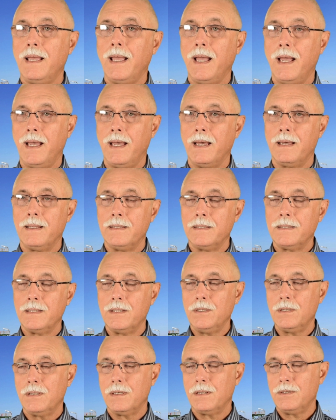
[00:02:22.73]
And
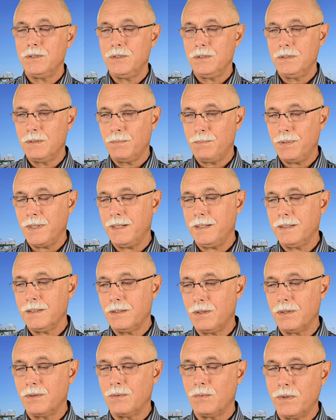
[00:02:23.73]
depending
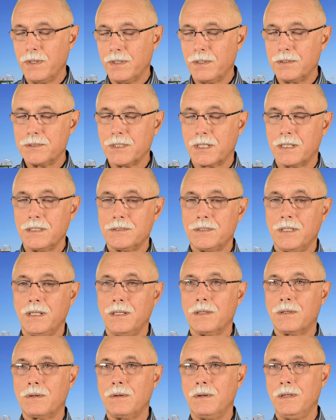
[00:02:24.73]
on whether it's a
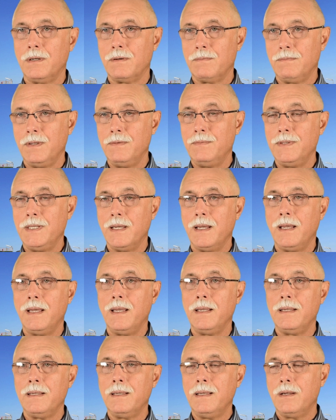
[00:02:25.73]
consent decree or
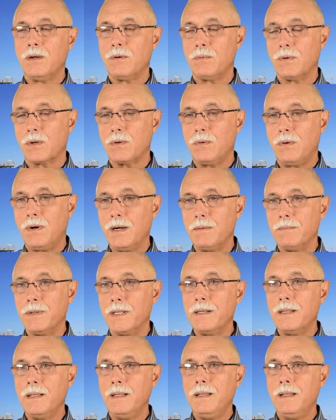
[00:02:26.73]
VVA requirement,